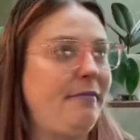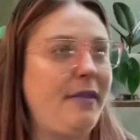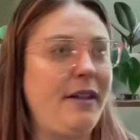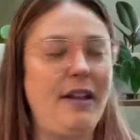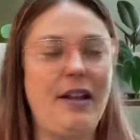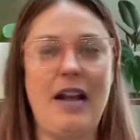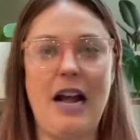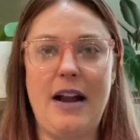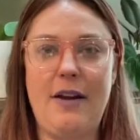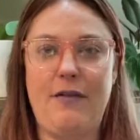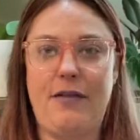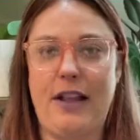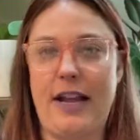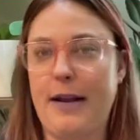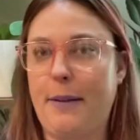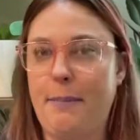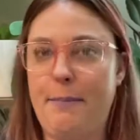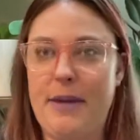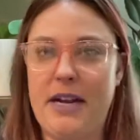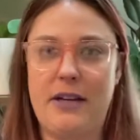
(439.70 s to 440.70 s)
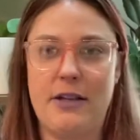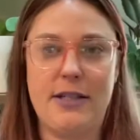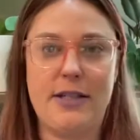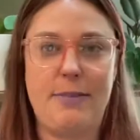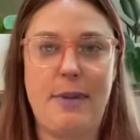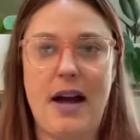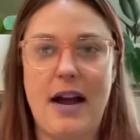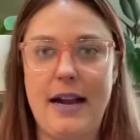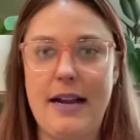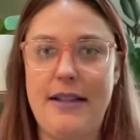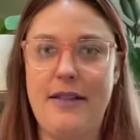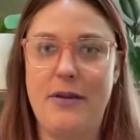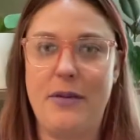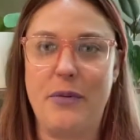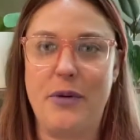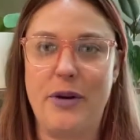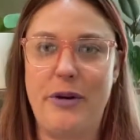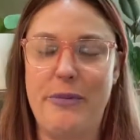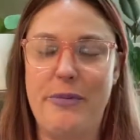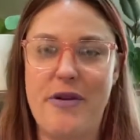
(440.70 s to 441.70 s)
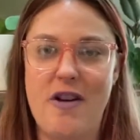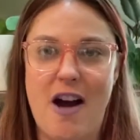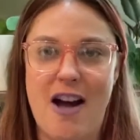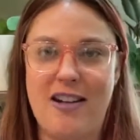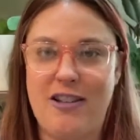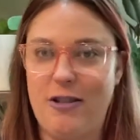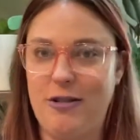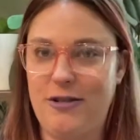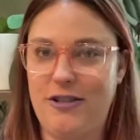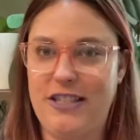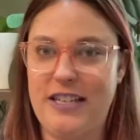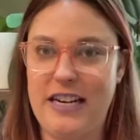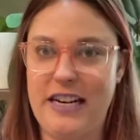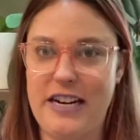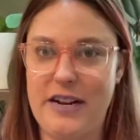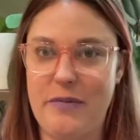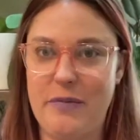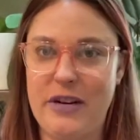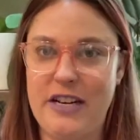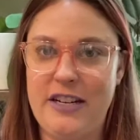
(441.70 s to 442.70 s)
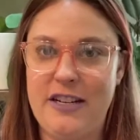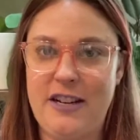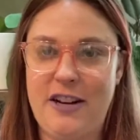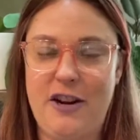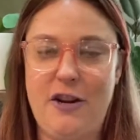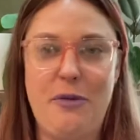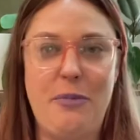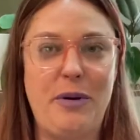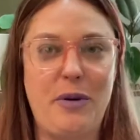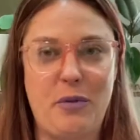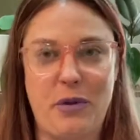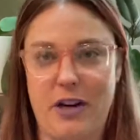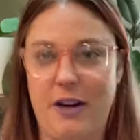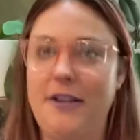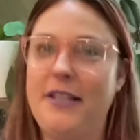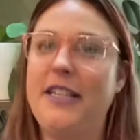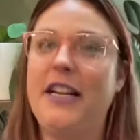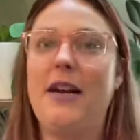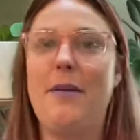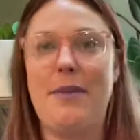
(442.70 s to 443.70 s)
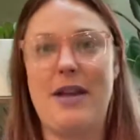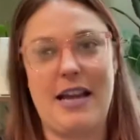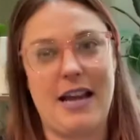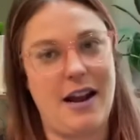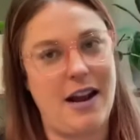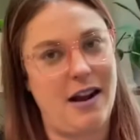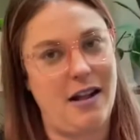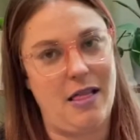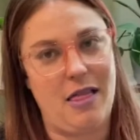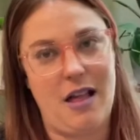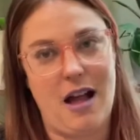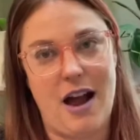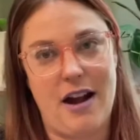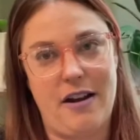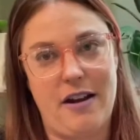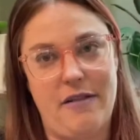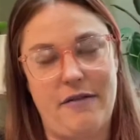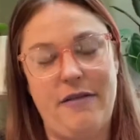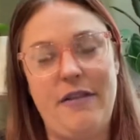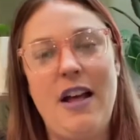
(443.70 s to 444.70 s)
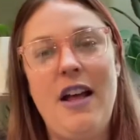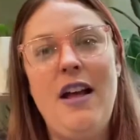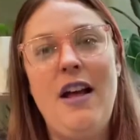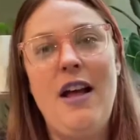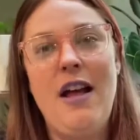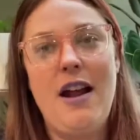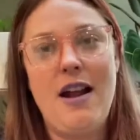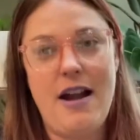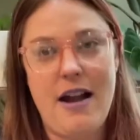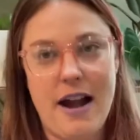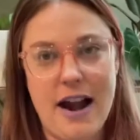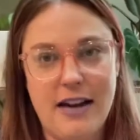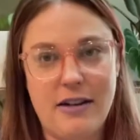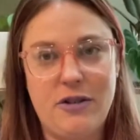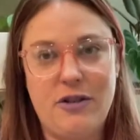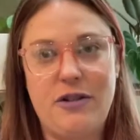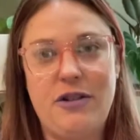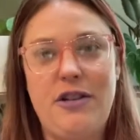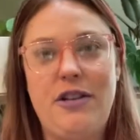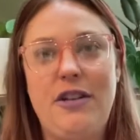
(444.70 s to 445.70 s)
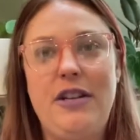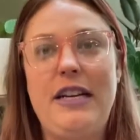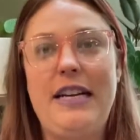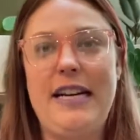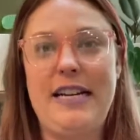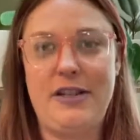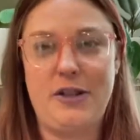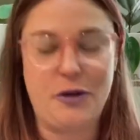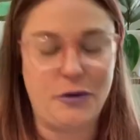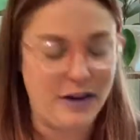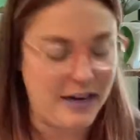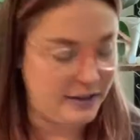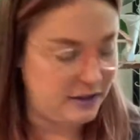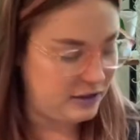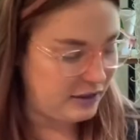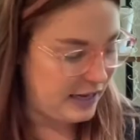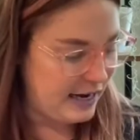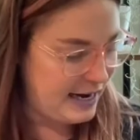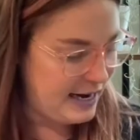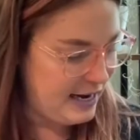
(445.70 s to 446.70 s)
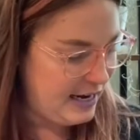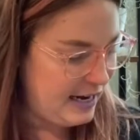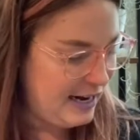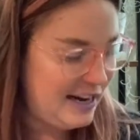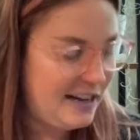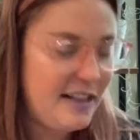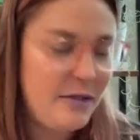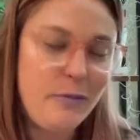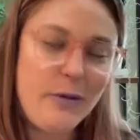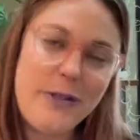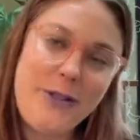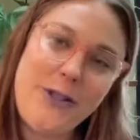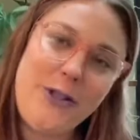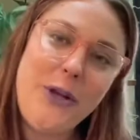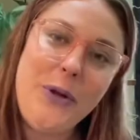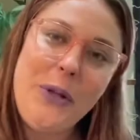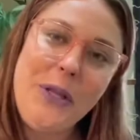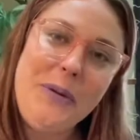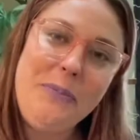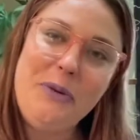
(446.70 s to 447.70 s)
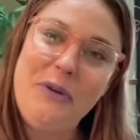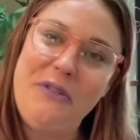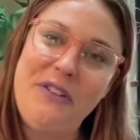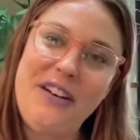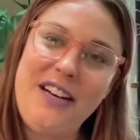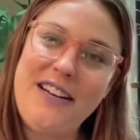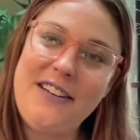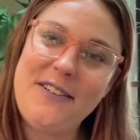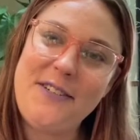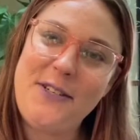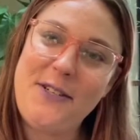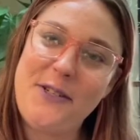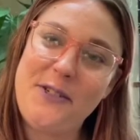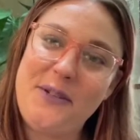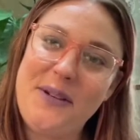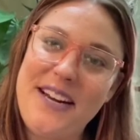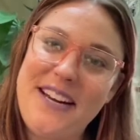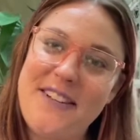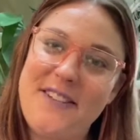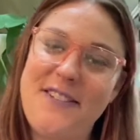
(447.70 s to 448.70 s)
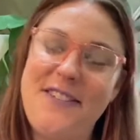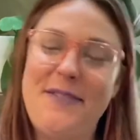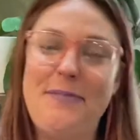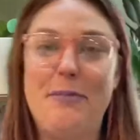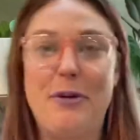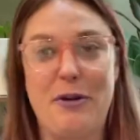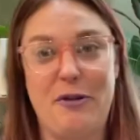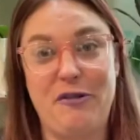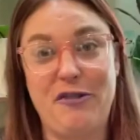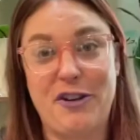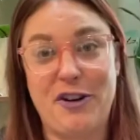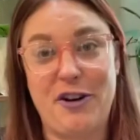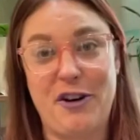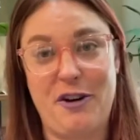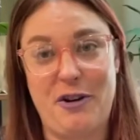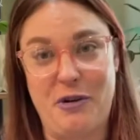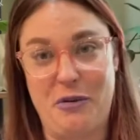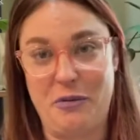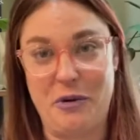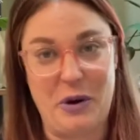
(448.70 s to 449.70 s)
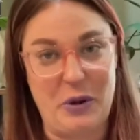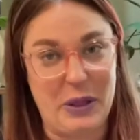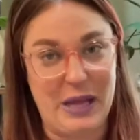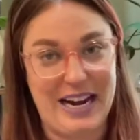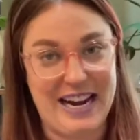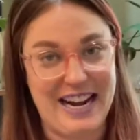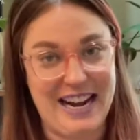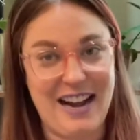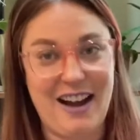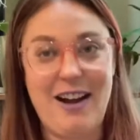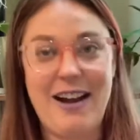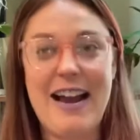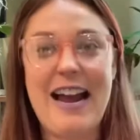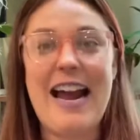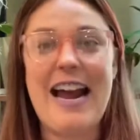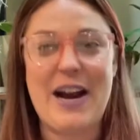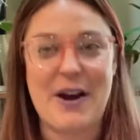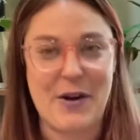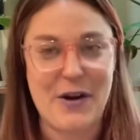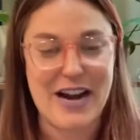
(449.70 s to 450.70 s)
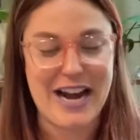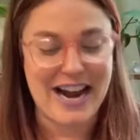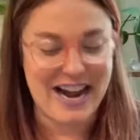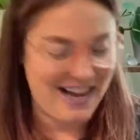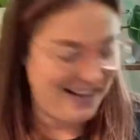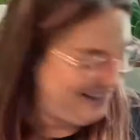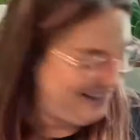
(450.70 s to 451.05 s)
kind of like middle spot in the room, not close to any window, but where it's going to be getting a lot of natural indirect light. And then we'll slowly move it into its preferred grow light area.